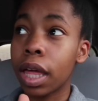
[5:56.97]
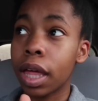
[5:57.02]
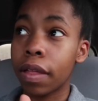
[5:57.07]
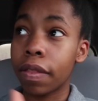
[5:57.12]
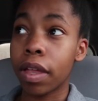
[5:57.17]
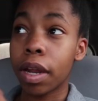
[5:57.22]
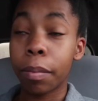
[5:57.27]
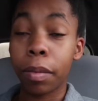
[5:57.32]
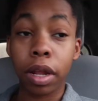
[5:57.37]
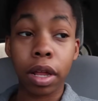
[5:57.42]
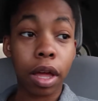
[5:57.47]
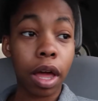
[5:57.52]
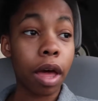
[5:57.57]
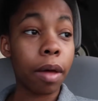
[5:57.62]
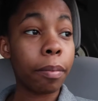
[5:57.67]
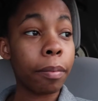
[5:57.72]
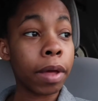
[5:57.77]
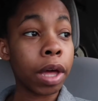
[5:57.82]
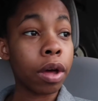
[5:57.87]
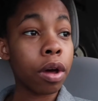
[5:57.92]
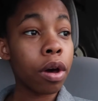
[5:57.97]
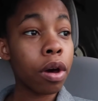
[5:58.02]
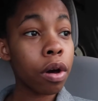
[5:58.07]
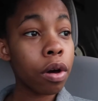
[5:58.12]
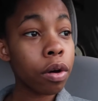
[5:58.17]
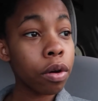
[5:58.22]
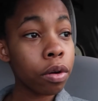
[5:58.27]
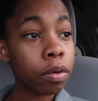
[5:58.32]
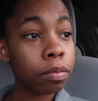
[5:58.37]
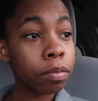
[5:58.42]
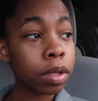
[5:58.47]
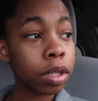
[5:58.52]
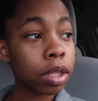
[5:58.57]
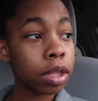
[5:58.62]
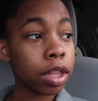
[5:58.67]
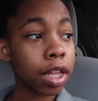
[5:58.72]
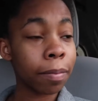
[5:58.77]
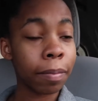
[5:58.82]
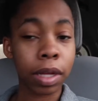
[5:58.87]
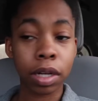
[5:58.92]
and then I'm gonna come back home,
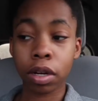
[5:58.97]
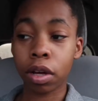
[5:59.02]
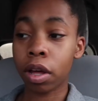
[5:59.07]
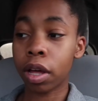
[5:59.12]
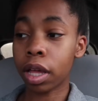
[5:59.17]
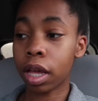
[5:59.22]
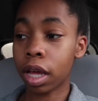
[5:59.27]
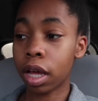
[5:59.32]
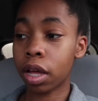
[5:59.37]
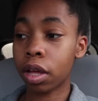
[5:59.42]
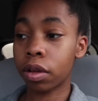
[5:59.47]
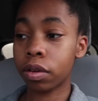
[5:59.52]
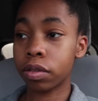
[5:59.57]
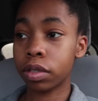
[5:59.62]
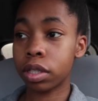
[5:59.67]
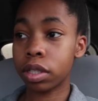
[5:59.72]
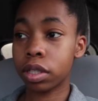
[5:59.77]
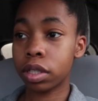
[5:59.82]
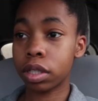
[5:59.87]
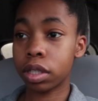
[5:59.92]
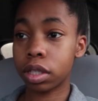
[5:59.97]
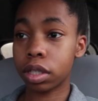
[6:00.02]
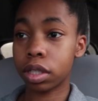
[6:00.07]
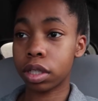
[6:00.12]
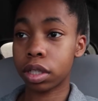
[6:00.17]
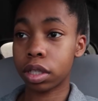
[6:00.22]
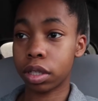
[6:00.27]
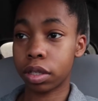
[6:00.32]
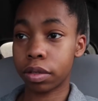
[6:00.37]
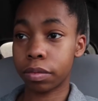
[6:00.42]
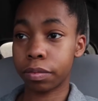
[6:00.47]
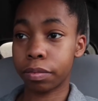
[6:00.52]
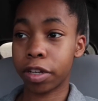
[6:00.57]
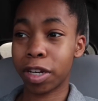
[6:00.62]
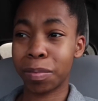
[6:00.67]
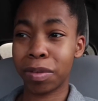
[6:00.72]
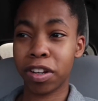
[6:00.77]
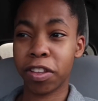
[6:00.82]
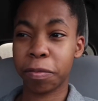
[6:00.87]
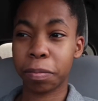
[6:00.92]
let my dog out, put
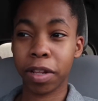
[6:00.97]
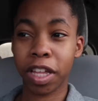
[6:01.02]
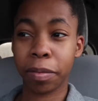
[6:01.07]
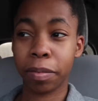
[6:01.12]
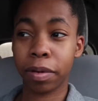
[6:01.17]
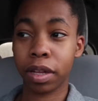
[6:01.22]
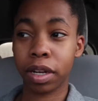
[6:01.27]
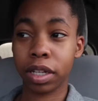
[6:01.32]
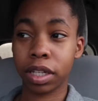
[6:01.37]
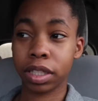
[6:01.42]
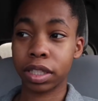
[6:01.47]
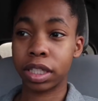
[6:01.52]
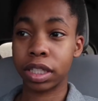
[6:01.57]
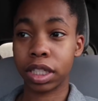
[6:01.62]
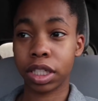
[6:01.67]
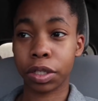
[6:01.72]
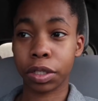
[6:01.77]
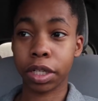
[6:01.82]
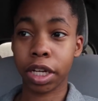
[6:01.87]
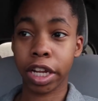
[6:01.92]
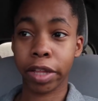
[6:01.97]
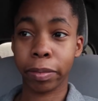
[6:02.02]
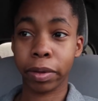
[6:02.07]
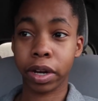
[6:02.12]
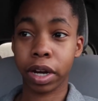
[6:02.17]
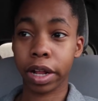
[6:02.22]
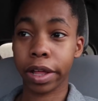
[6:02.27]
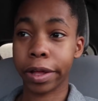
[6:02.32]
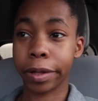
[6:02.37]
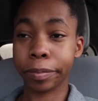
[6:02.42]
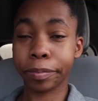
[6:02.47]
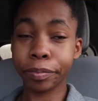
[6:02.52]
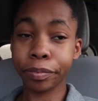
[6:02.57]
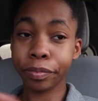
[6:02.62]
him in his playpen because he's irritating me today.